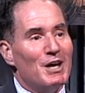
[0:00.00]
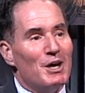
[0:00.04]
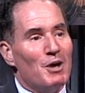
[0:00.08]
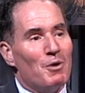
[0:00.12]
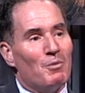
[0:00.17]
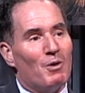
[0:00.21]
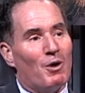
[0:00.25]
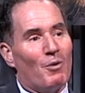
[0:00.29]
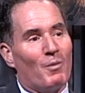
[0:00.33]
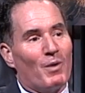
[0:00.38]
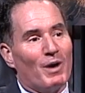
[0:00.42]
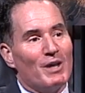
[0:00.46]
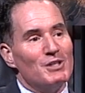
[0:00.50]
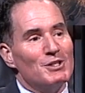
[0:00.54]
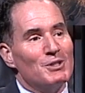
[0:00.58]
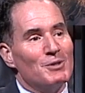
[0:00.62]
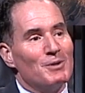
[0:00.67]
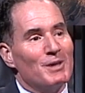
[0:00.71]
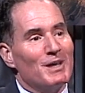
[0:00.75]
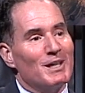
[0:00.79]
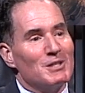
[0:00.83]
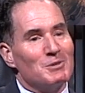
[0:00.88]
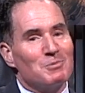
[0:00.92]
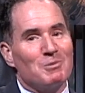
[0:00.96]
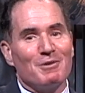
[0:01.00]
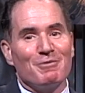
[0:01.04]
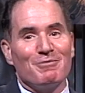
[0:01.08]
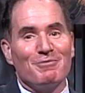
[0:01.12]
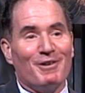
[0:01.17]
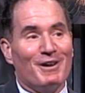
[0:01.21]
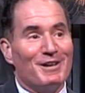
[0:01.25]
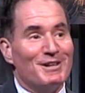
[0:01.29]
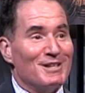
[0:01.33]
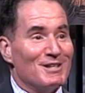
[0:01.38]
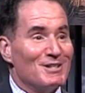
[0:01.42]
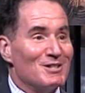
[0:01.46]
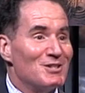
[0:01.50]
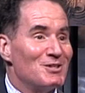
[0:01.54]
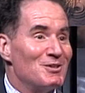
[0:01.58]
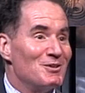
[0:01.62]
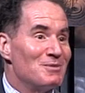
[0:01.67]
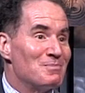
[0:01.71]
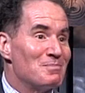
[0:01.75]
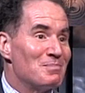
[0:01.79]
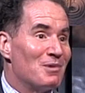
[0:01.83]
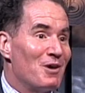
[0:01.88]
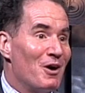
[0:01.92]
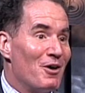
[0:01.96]
what we're doing is we're funding
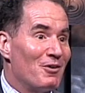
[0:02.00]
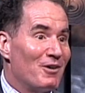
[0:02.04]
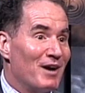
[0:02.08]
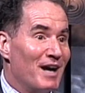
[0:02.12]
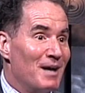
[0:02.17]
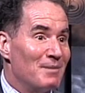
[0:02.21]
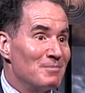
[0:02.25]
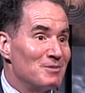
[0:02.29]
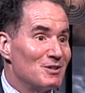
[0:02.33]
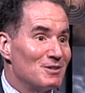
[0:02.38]
student programs.